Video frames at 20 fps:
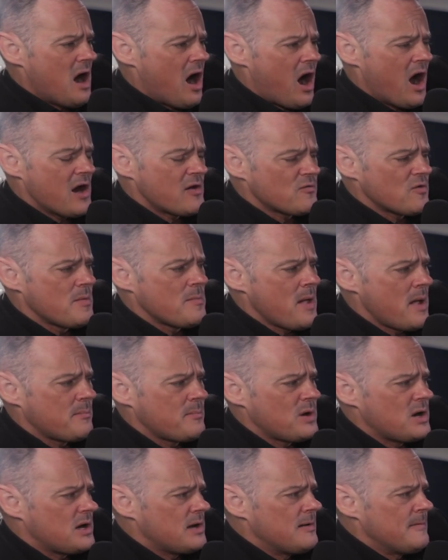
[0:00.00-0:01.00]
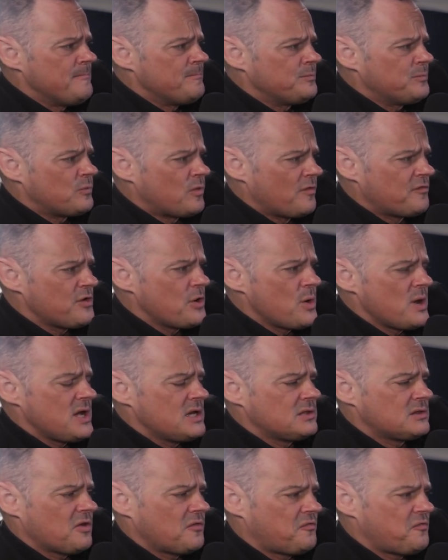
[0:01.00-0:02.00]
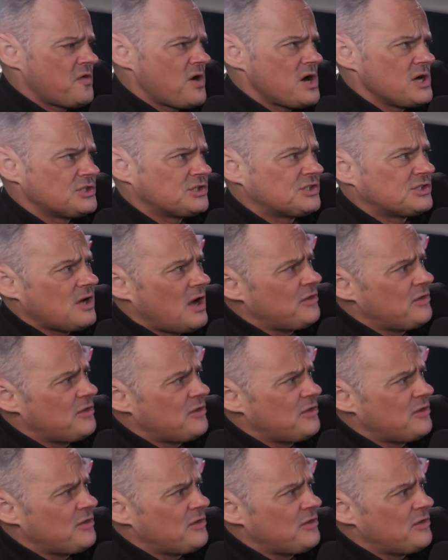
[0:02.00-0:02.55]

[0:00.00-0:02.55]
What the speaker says: I remember reviewing the first,